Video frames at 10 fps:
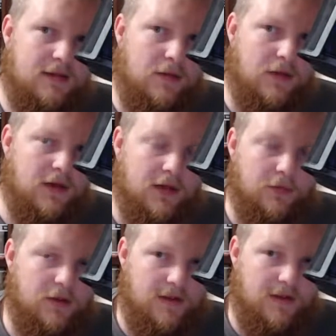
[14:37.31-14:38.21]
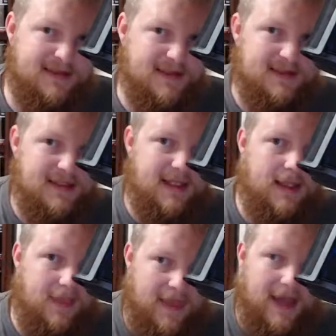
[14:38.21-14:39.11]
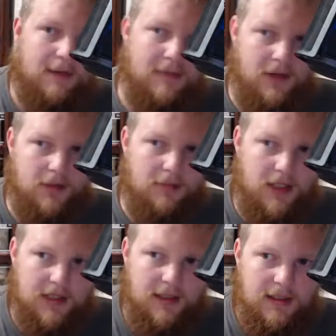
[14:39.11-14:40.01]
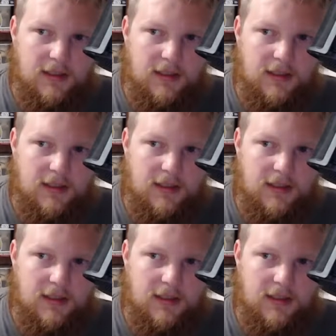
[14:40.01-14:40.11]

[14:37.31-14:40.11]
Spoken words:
or unrealistic to get that amount of money